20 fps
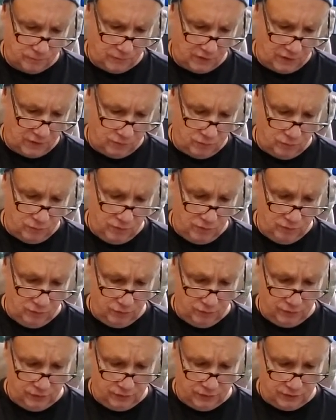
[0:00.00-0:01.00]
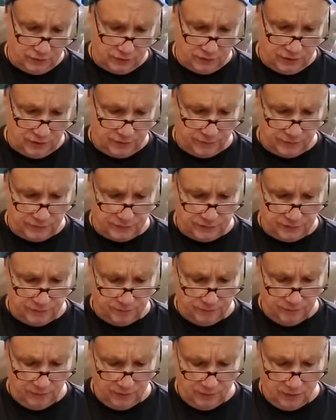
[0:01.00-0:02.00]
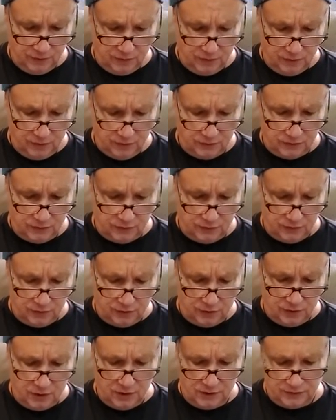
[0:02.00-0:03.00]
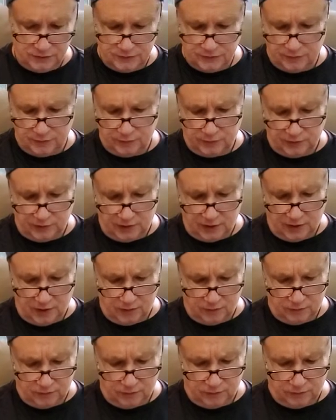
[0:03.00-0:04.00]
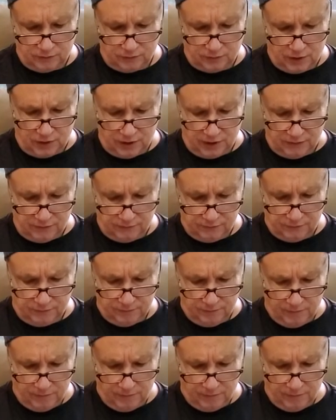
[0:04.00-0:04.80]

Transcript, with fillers: And remember, the eclipse is gonna cut something out of your life.